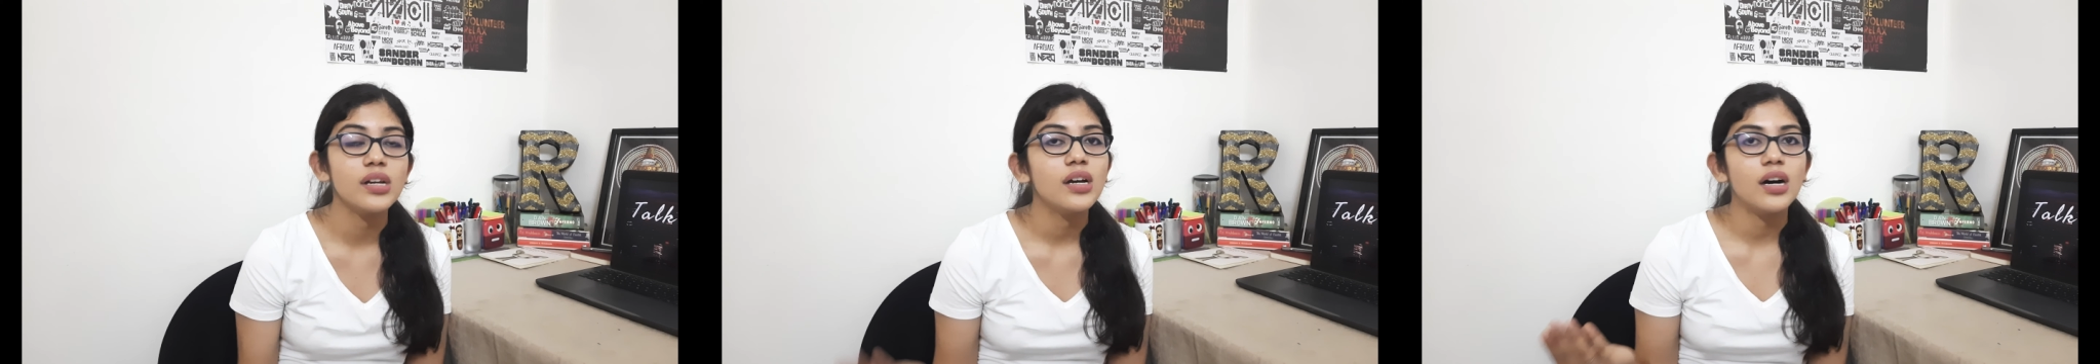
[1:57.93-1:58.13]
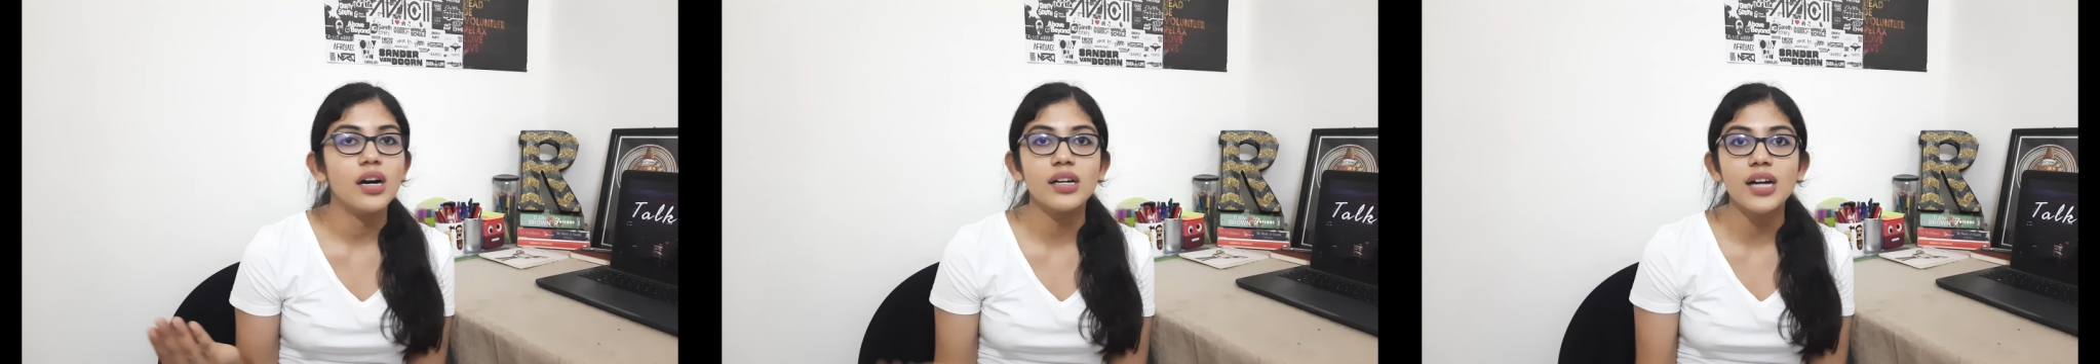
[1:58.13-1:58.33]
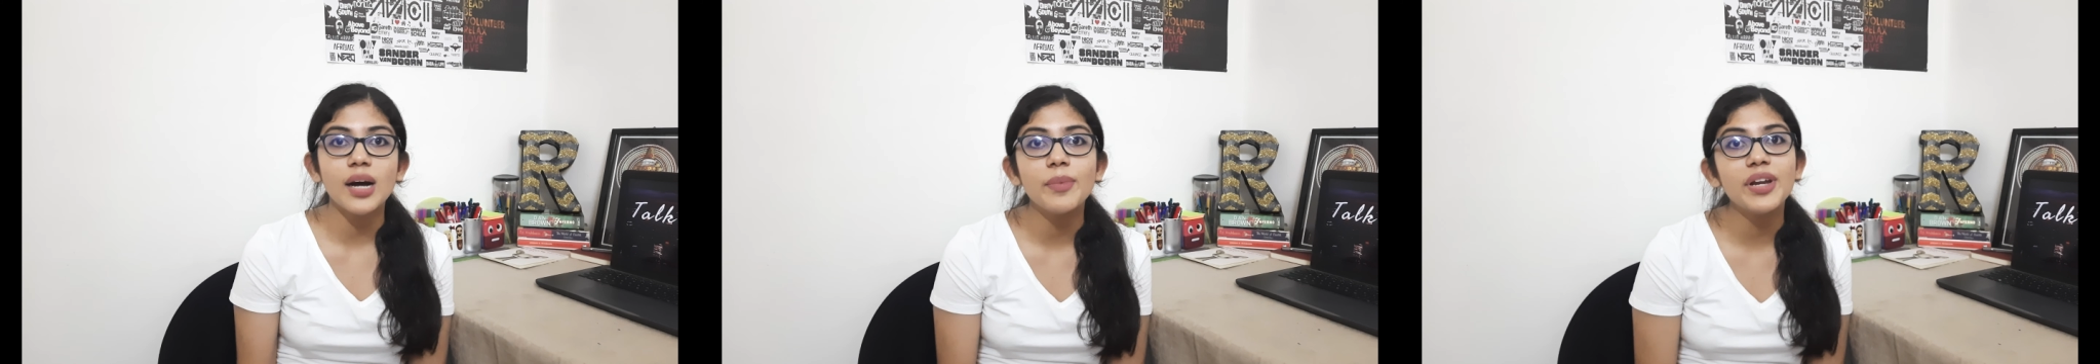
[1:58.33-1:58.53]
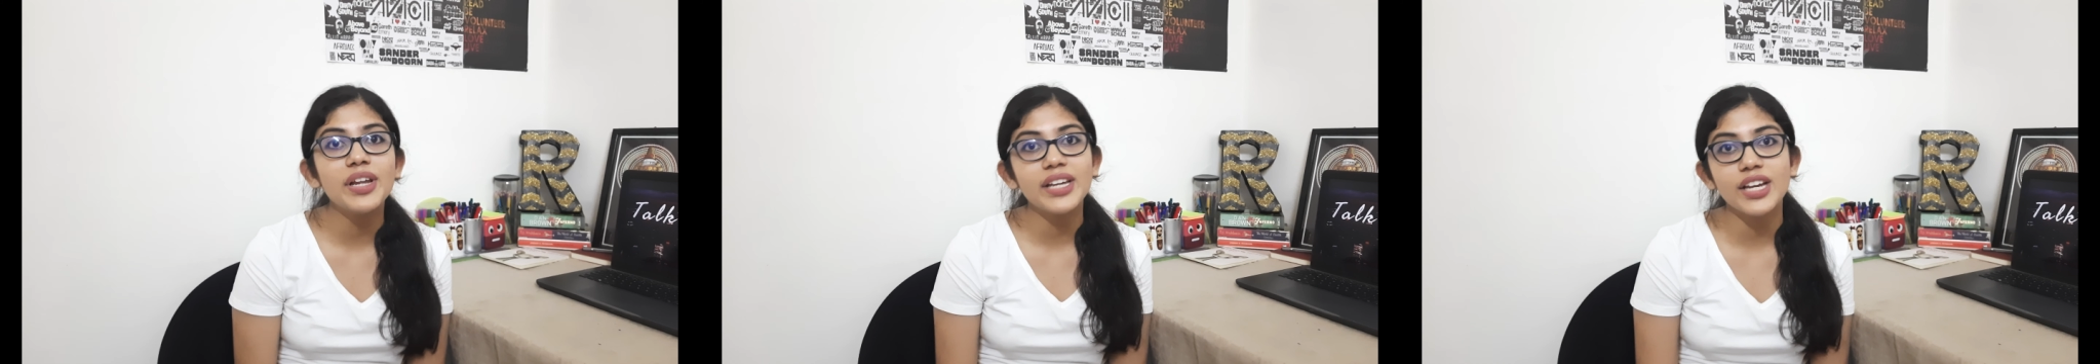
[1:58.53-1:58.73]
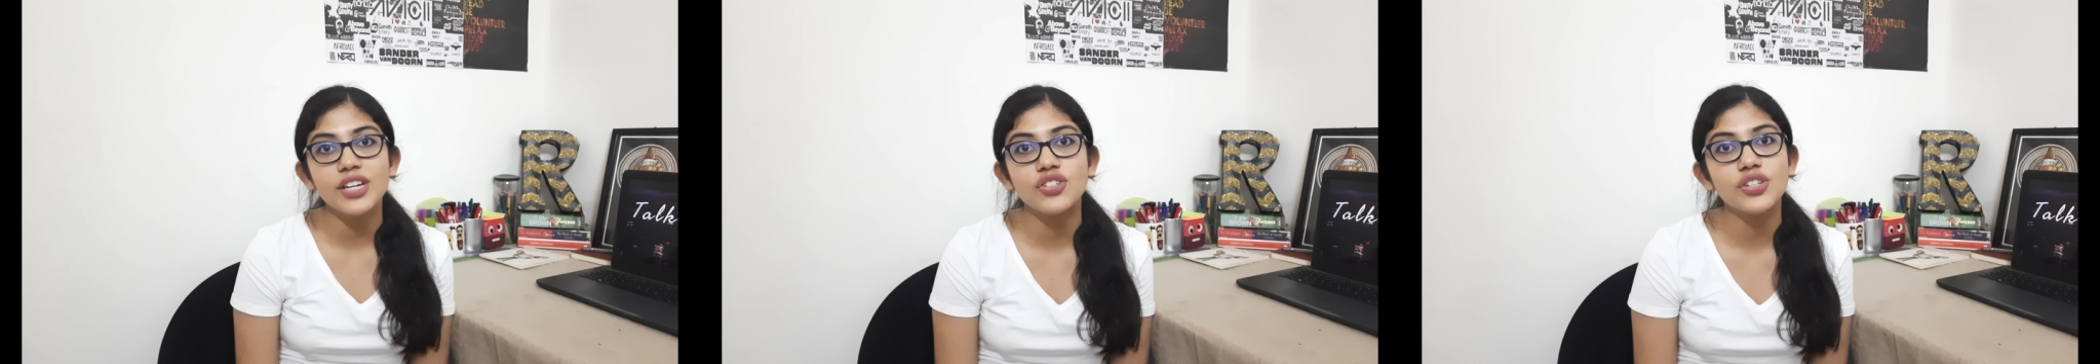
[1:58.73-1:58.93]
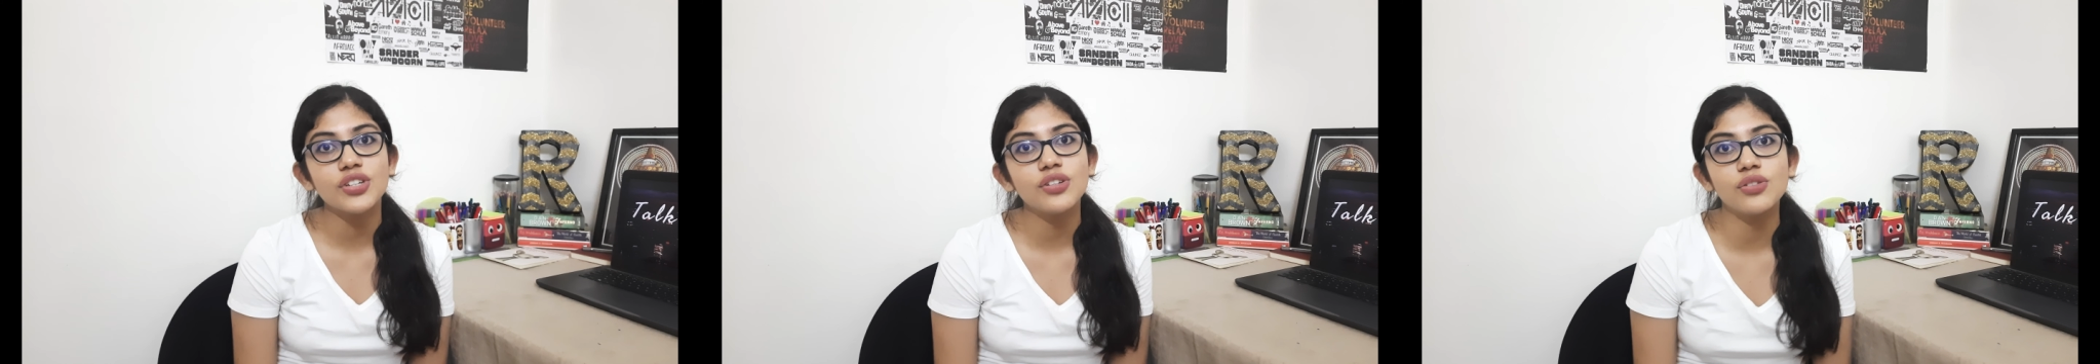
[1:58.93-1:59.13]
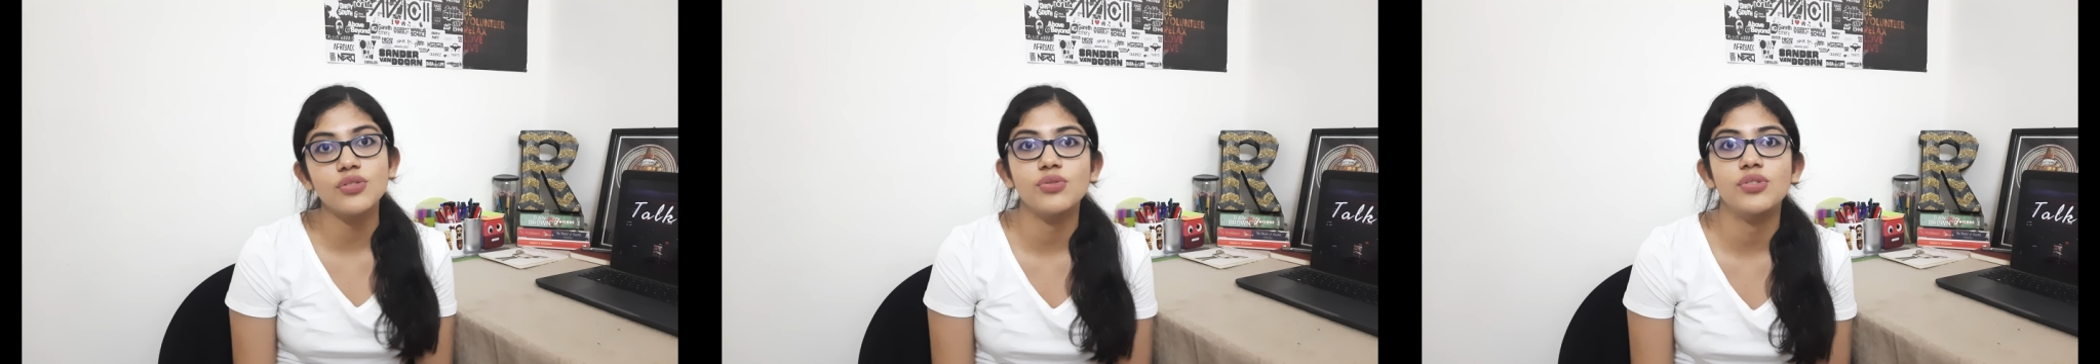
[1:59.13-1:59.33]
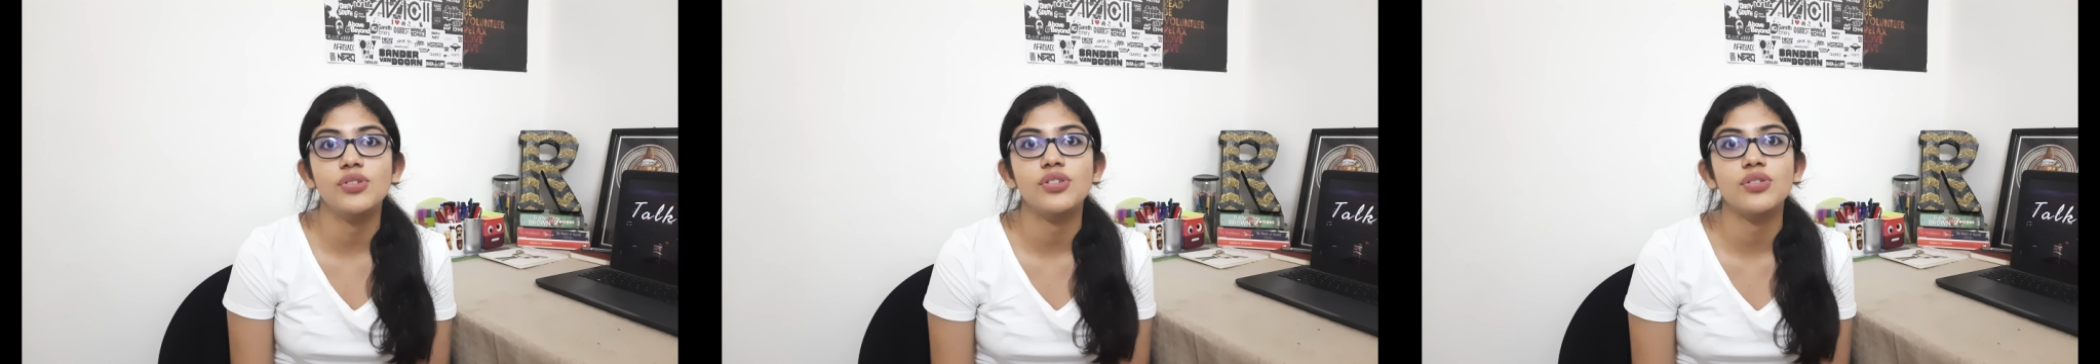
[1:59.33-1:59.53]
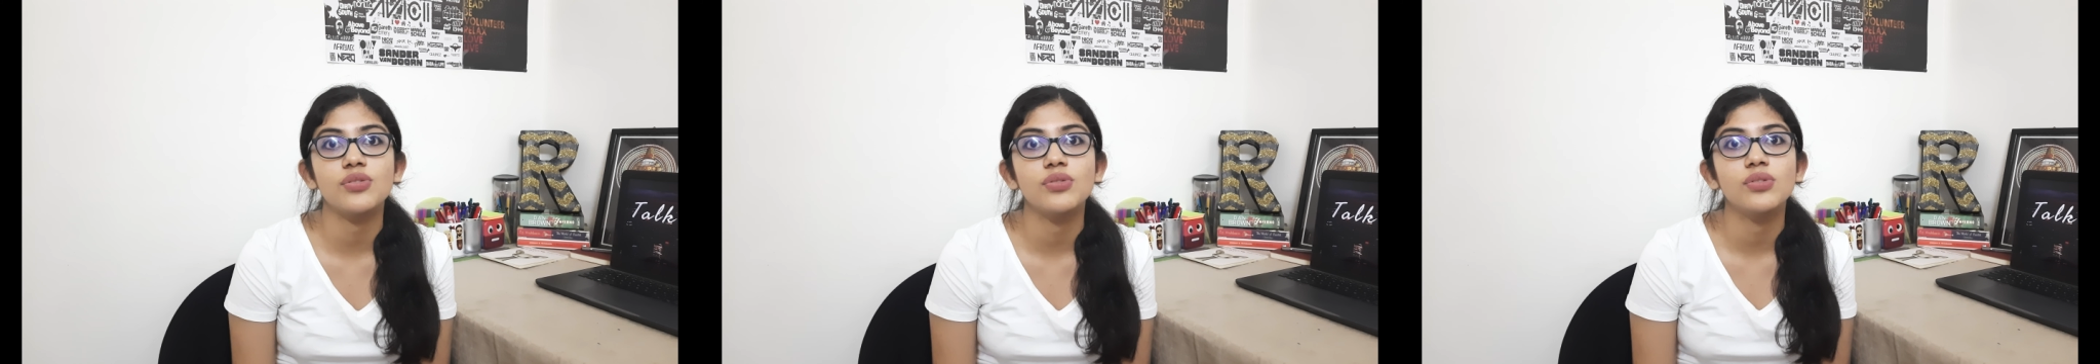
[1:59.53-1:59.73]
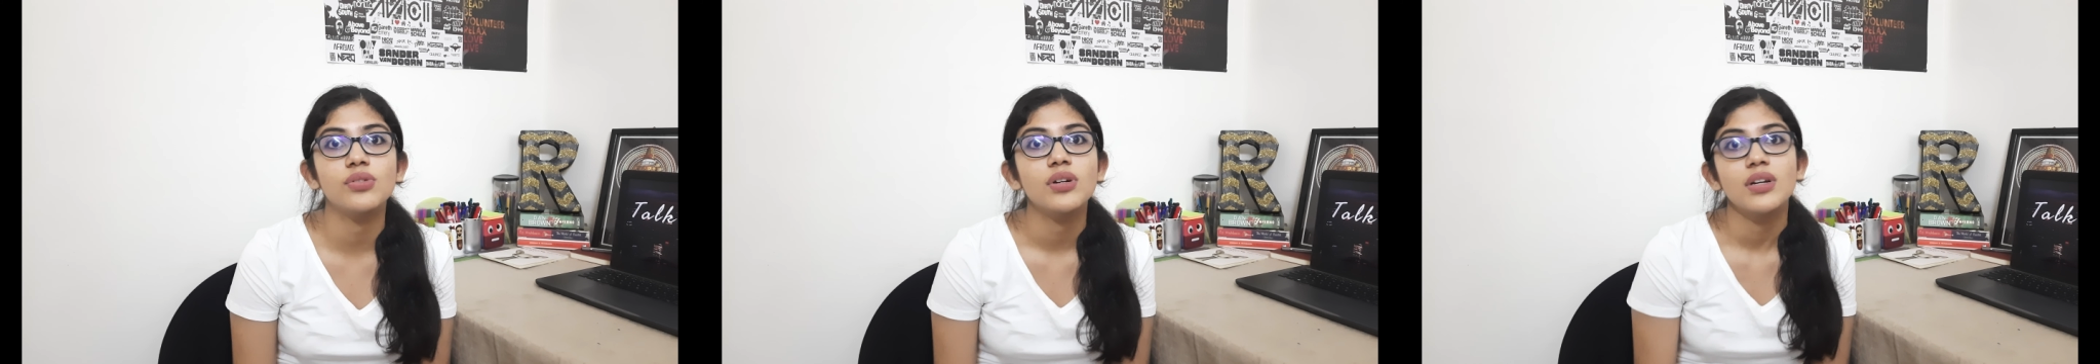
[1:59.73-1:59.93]
a communication tool
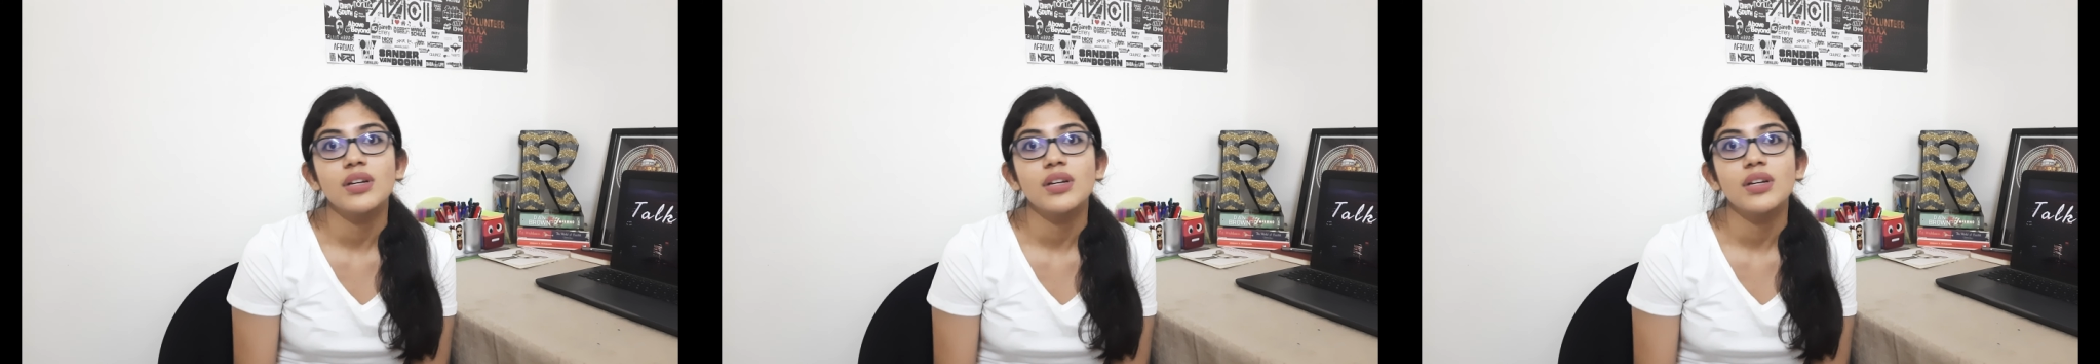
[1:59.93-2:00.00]
to